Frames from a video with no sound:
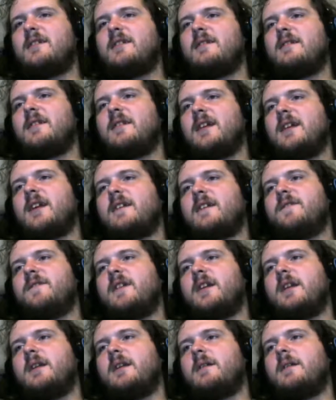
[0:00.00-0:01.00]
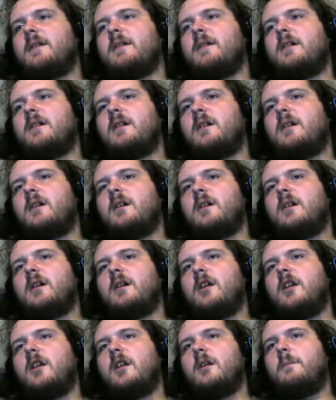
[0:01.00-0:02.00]
liked the
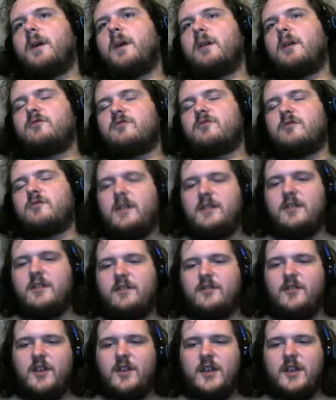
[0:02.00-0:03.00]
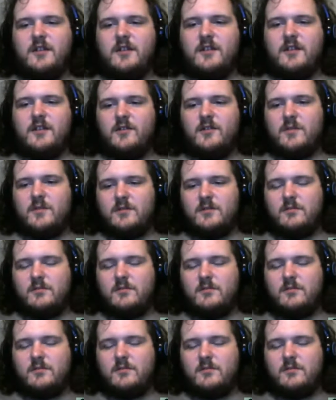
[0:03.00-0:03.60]
post-credit scene on this one.